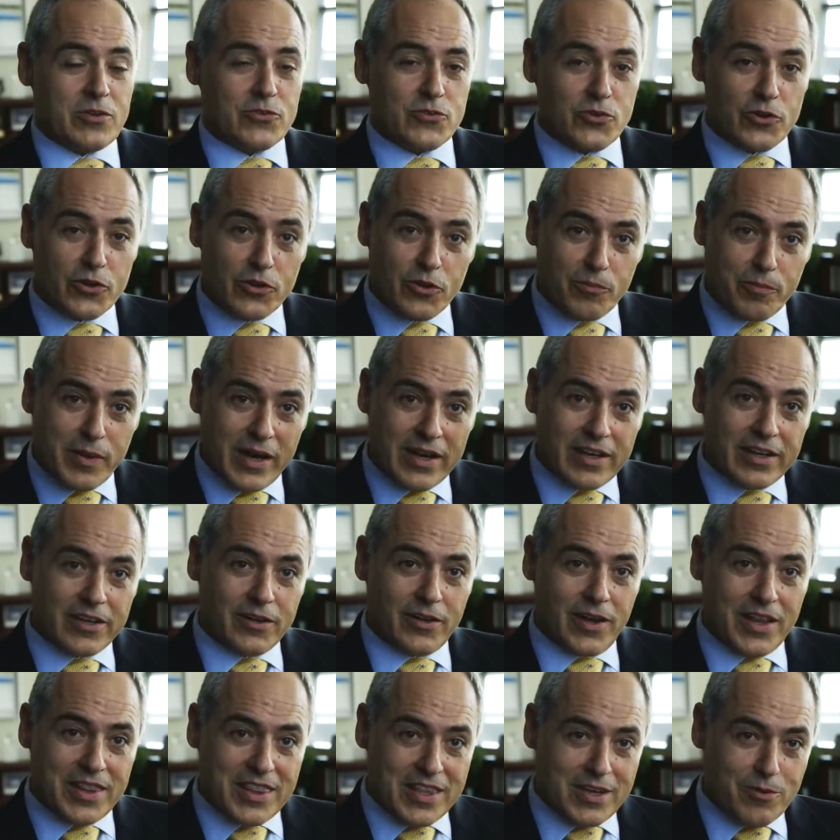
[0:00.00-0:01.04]
So little by
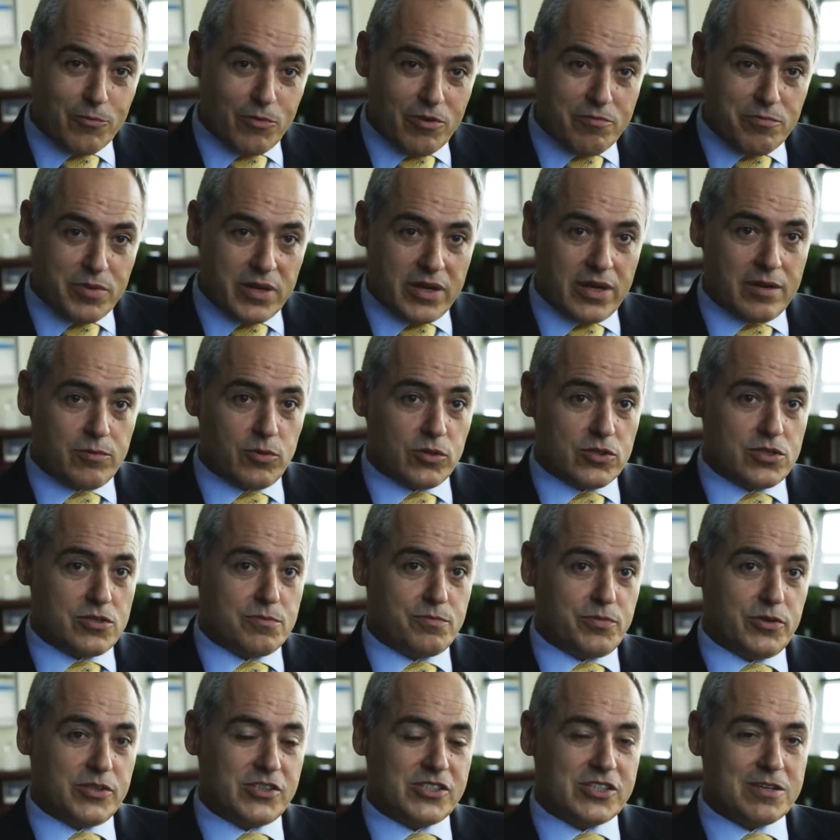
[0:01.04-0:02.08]
little, I think we've been able
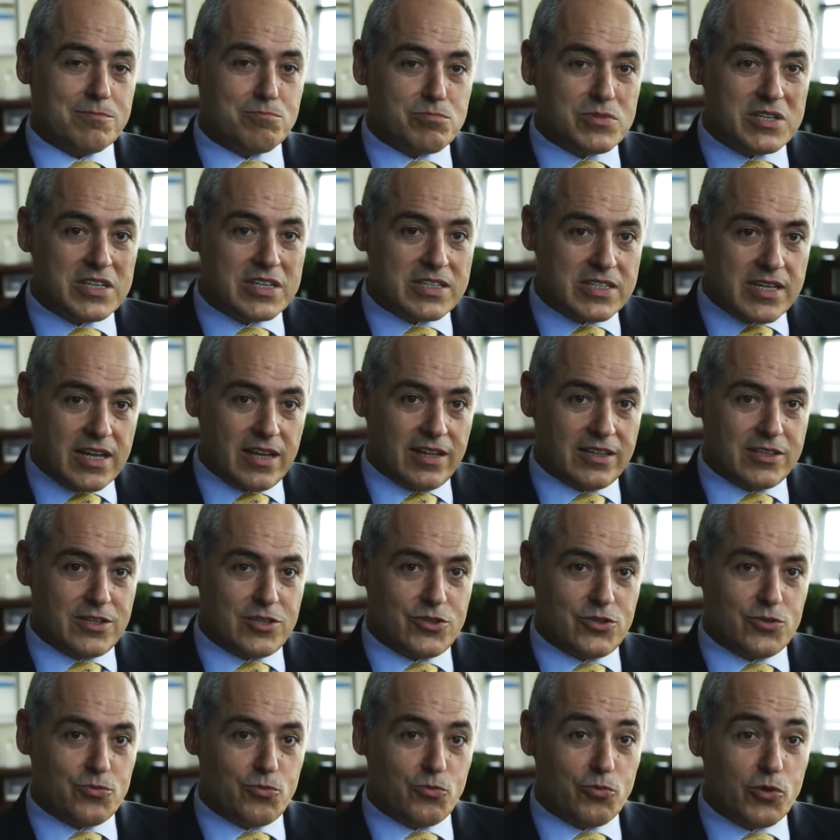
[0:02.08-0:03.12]
to put some detail
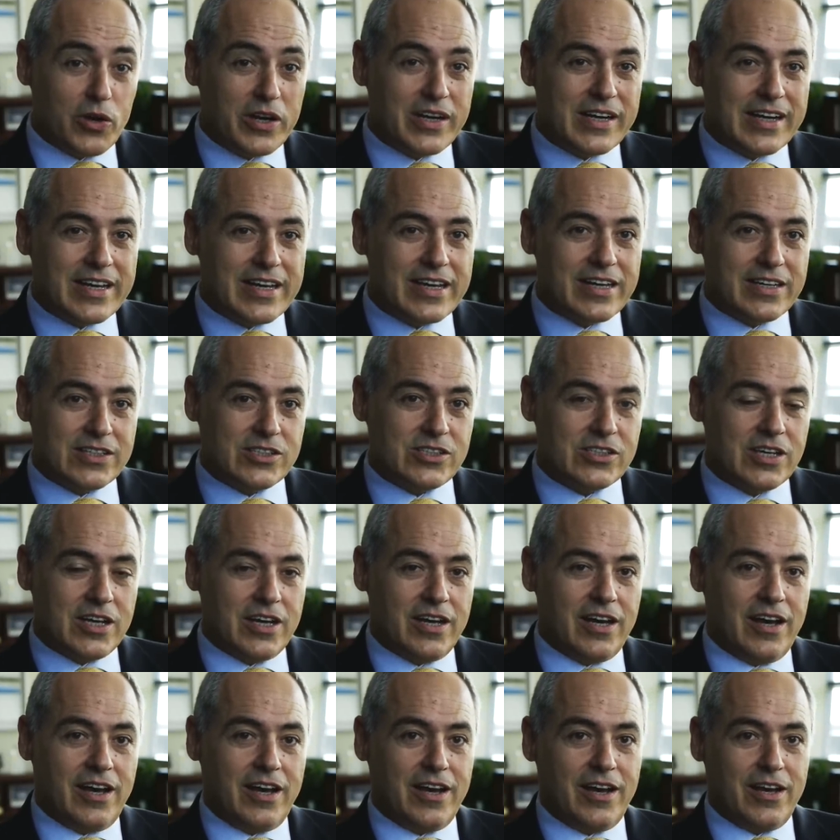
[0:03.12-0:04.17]
into what it is
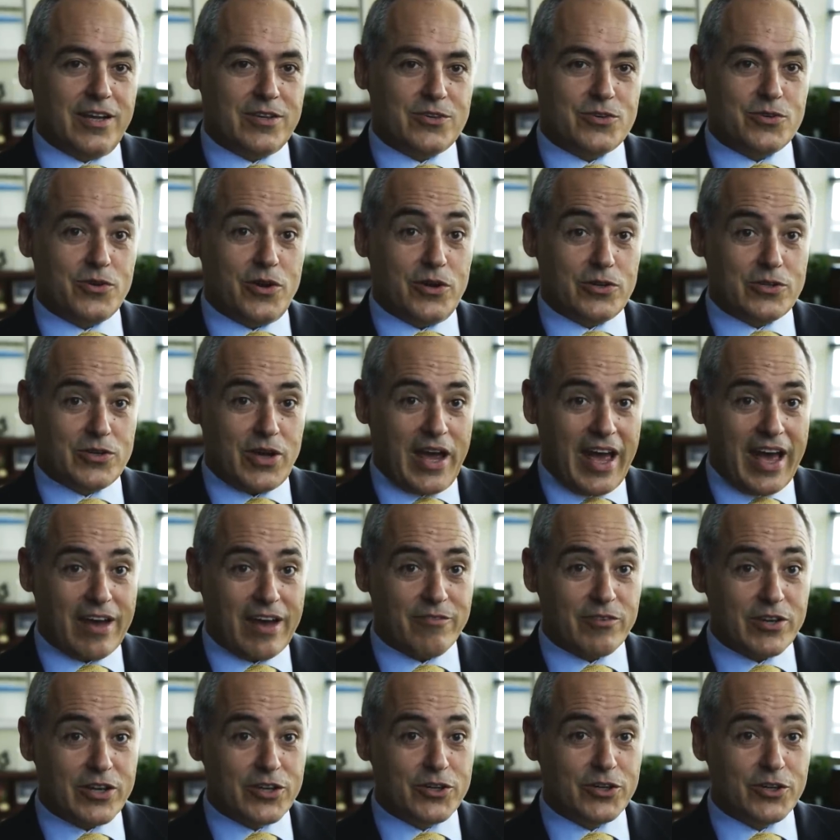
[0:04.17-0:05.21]
uh, to, to
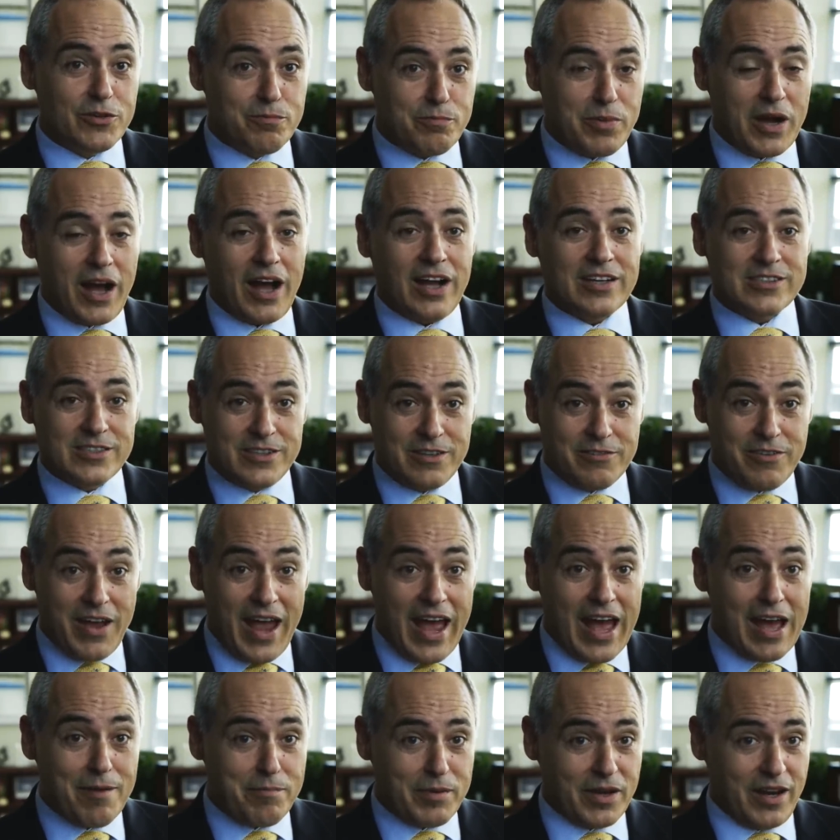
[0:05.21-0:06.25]
have a good, positive,
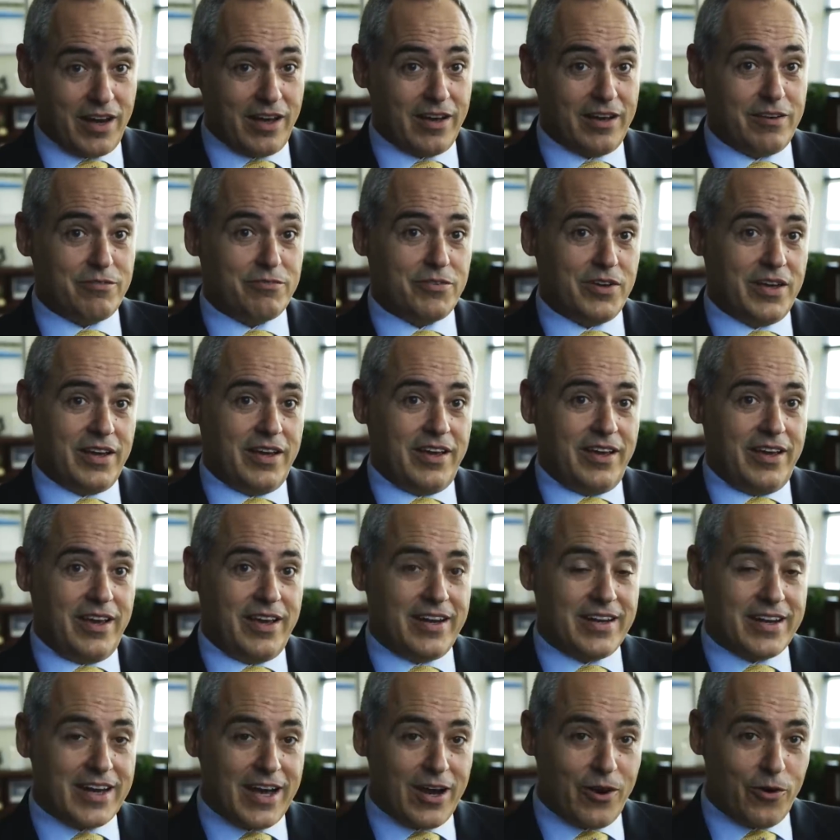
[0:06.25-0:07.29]
happy life.
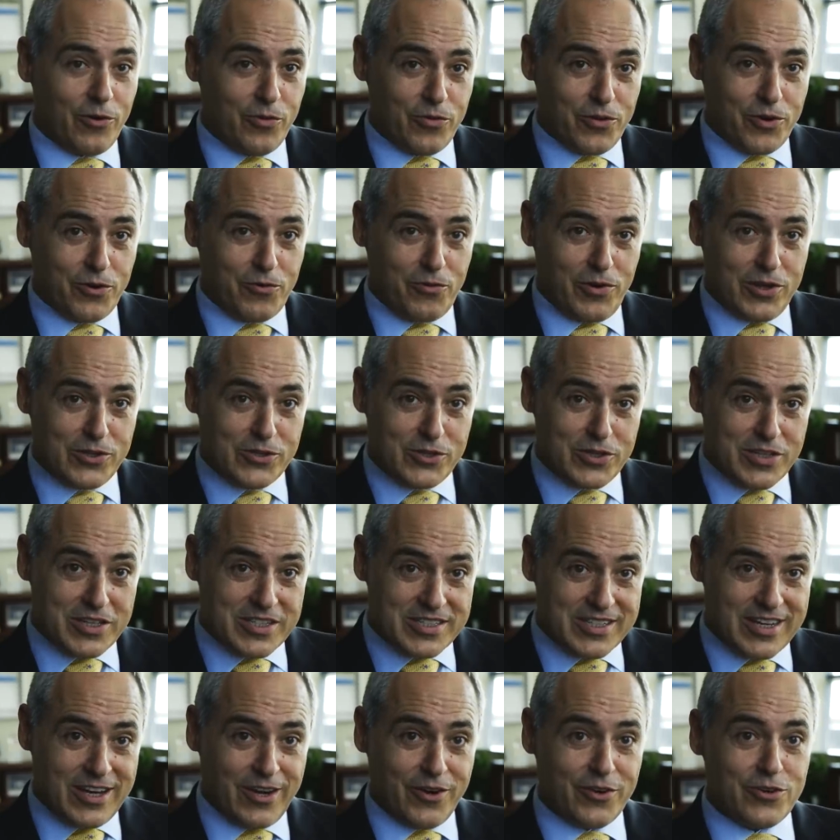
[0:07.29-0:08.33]
And now the question
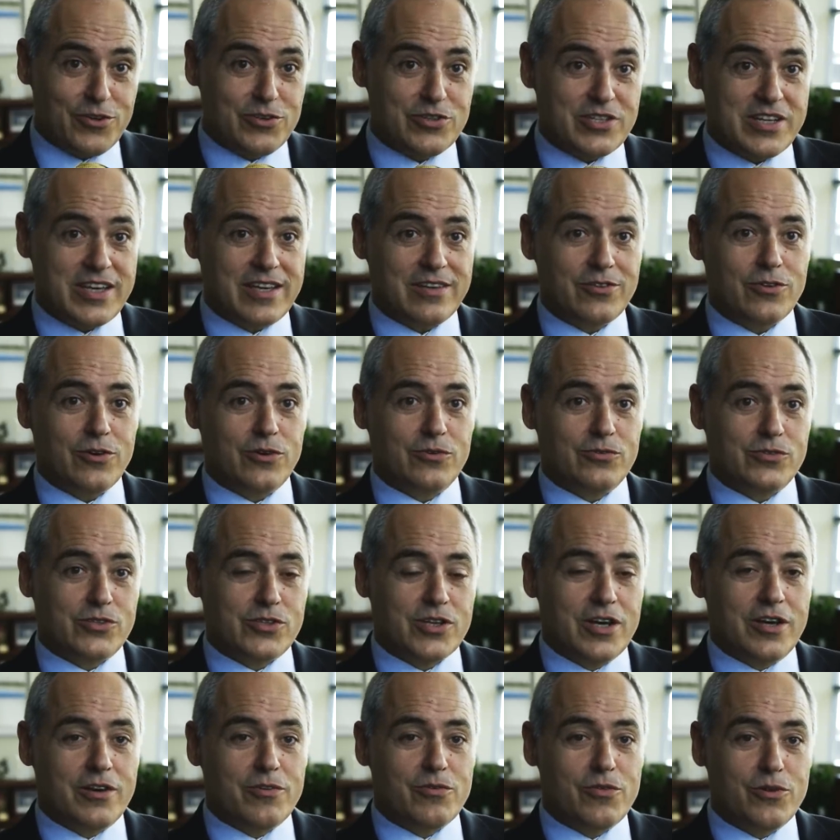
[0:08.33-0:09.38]
is how do you take
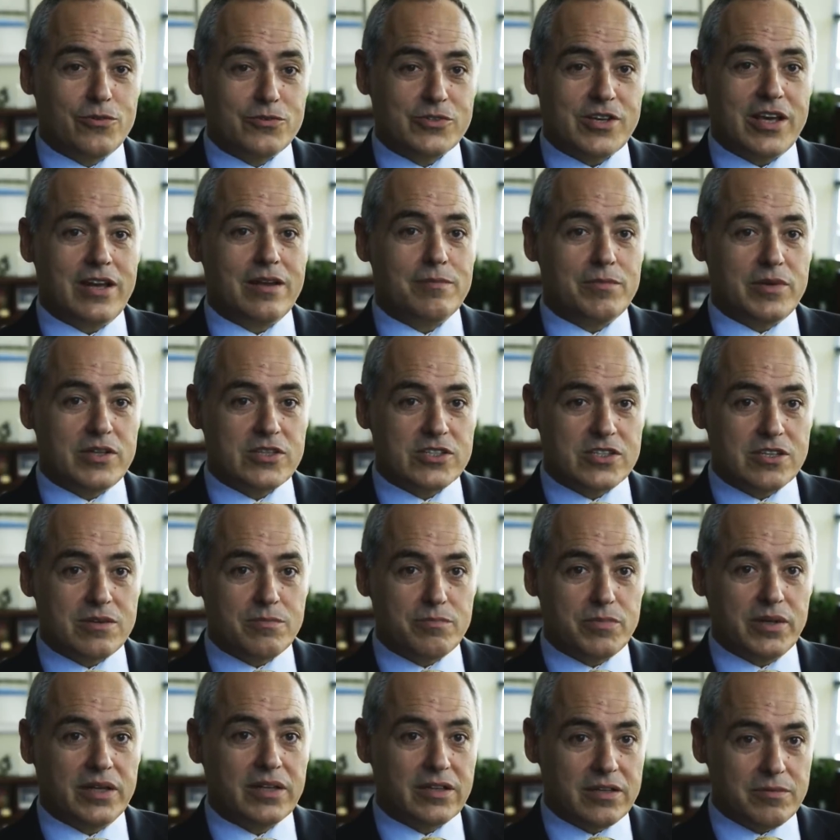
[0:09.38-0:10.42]
those, those elements
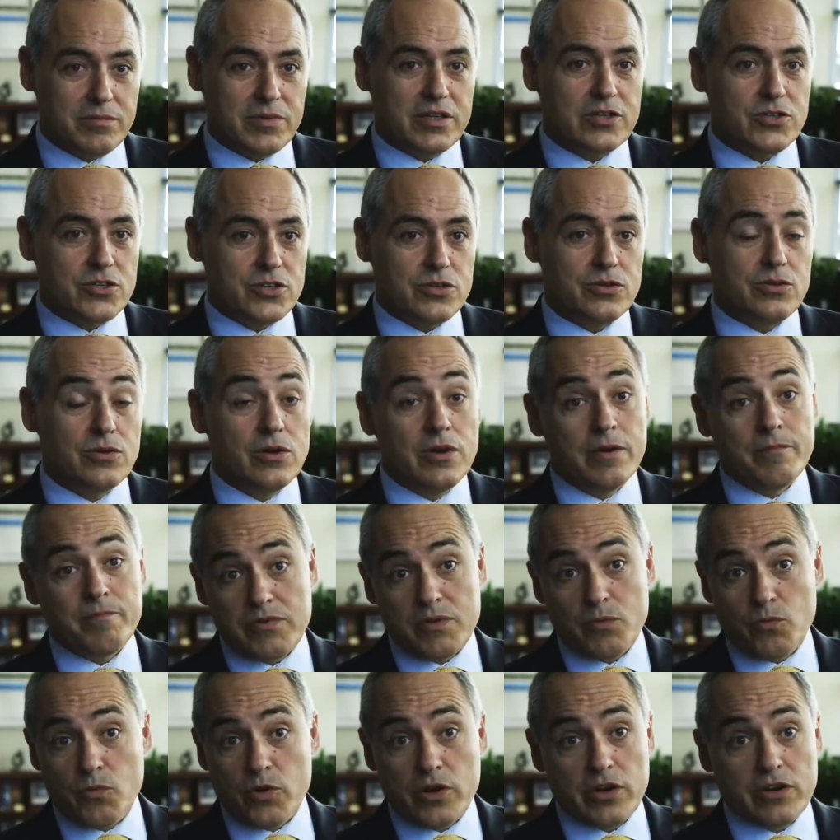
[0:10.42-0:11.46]
and build them into
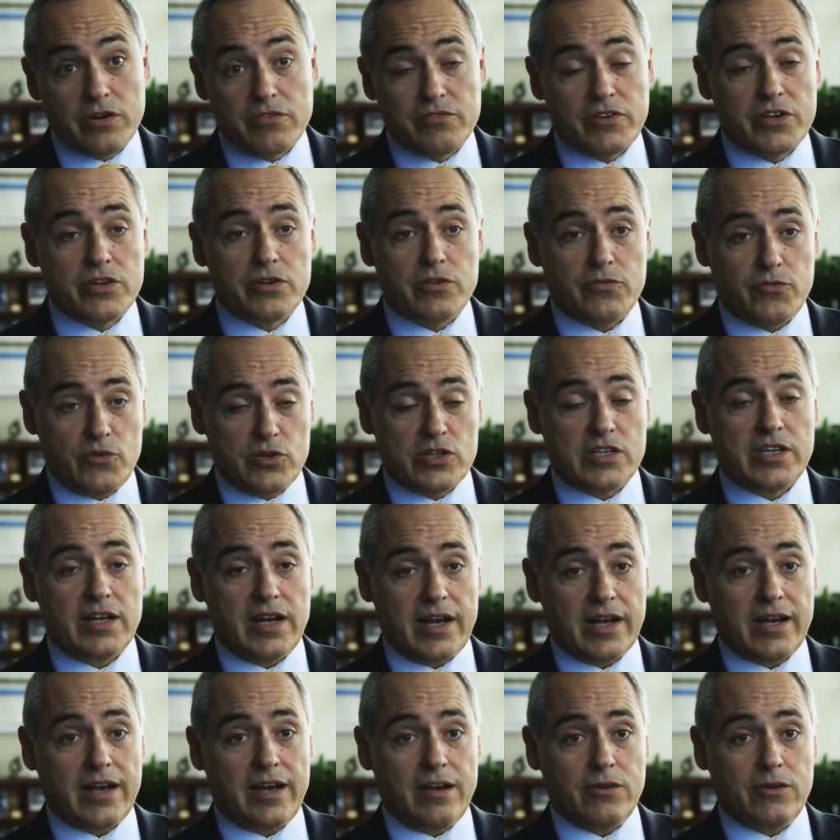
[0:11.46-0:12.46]
the work of a university like